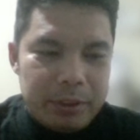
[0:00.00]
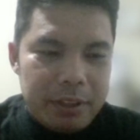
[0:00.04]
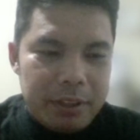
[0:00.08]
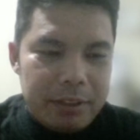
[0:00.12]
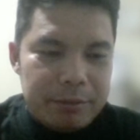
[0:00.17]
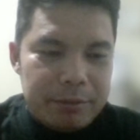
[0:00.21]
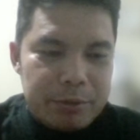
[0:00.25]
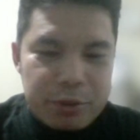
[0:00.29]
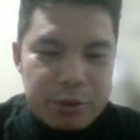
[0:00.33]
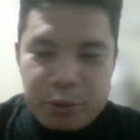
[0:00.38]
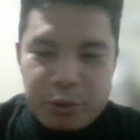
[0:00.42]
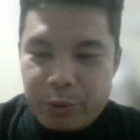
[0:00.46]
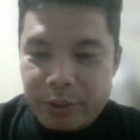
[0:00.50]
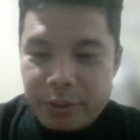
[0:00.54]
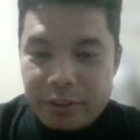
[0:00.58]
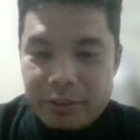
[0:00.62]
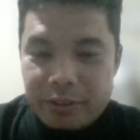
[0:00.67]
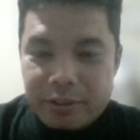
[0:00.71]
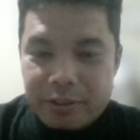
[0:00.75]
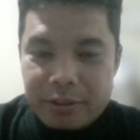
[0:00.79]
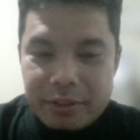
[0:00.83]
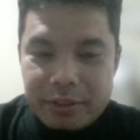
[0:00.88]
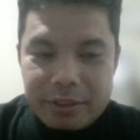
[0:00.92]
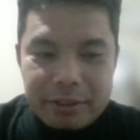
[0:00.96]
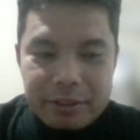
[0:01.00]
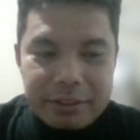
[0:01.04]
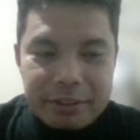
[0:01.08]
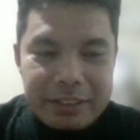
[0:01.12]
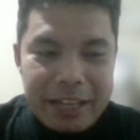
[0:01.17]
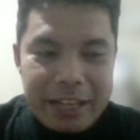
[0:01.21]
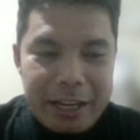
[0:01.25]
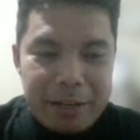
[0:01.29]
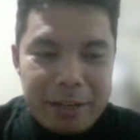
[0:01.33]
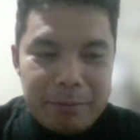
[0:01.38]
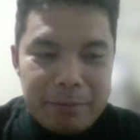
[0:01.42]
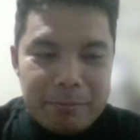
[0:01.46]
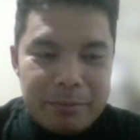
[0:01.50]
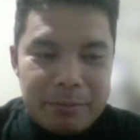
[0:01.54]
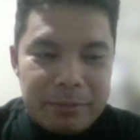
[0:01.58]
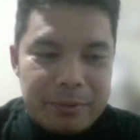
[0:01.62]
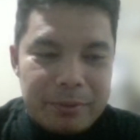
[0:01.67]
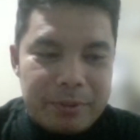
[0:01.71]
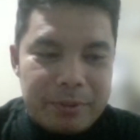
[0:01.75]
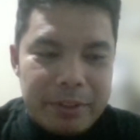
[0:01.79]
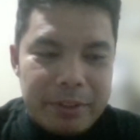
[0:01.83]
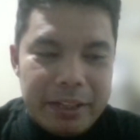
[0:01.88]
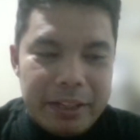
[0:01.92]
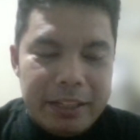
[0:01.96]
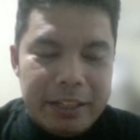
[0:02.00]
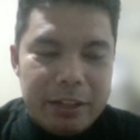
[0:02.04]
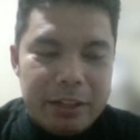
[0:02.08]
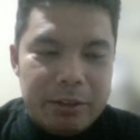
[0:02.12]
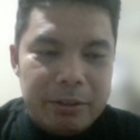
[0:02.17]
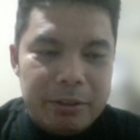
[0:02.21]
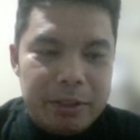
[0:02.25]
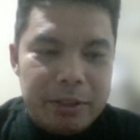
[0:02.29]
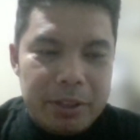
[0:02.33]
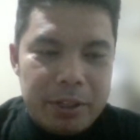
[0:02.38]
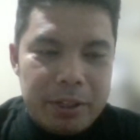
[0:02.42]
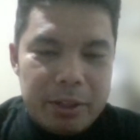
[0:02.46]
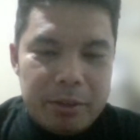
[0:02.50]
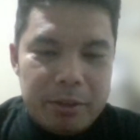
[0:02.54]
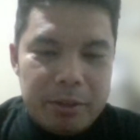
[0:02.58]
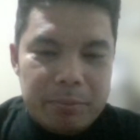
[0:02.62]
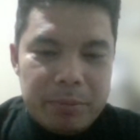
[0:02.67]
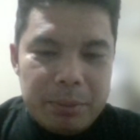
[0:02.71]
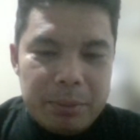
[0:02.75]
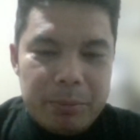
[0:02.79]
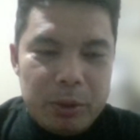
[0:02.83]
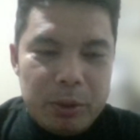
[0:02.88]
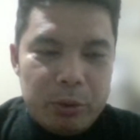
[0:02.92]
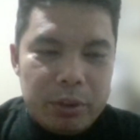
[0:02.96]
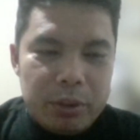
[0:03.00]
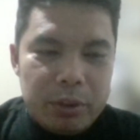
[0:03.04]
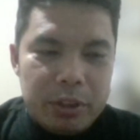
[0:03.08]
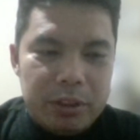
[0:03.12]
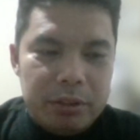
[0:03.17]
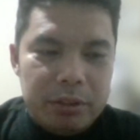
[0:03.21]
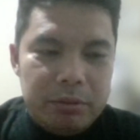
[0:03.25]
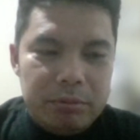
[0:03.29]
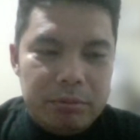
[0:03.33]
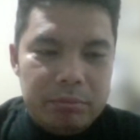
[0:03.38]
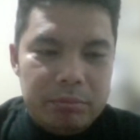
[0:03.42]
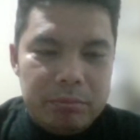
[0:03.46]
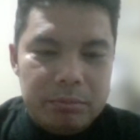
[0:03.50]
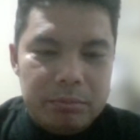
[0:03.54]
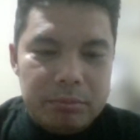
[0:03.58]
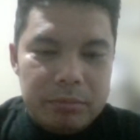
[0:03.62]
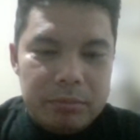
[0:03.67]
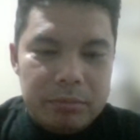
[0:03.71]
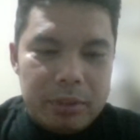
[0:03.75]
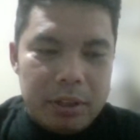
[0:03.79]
have a shorter time right now. Maybe you can